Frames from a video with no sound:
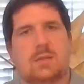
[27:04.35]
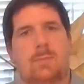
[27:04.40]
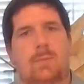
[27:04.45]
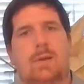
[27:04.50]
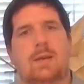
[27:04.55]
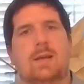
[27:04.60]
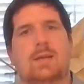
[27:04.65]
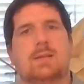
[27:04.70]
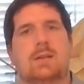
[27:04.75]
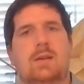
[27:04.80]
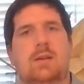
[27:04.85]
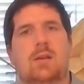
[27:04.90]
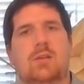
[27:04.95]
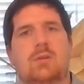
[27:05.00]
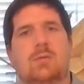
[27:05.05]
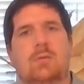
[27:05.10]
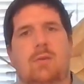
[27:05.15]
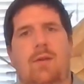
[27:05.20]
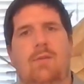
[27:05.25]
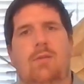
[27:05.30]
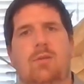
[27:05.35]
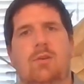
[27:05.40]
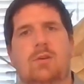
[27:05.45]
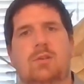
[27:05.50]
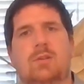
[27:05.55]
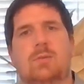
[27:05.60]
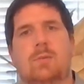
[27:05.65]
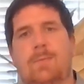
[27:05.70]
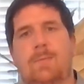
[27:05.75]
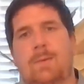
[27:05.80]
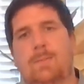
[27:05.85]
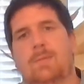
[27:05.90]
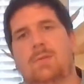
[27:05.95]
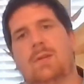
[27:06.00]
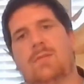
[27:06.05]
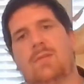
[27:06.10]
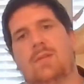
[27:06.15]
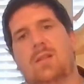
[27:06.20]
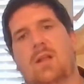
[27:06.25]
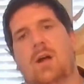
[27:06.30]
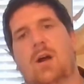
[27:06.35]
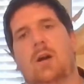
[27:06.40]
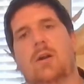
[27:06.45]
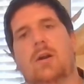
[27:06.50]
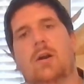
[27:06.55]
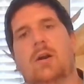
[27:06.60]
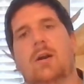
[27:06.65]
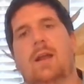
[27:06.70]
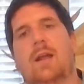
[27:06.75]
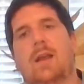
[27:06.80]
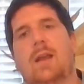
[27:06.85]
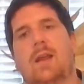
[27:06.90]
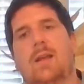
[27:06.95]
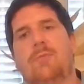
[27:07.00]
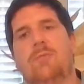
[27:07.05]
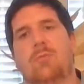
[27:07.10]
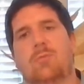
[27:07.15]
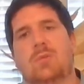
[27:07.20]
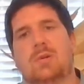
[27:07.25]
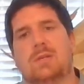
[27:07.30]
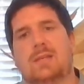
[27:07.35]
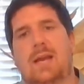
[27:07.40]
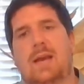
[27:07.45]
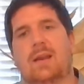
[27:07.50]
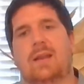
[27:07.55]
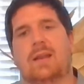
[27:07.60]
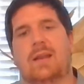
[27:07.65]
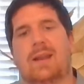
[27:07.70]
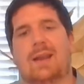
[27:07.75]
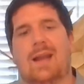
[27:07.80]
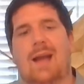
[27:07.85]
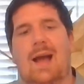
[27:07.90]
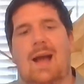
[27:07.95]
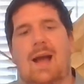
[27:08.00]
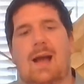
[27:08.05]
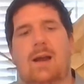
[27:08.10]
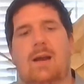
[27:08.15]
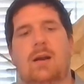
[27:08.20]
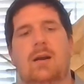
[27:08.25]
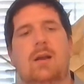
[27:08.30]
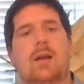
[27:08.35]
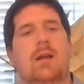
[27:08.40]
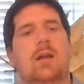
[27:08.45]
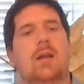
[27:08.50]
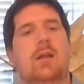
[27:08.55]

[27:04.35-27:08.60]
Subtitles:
because of the Industrial Revolution, with people living longer and infant mortality getting higher,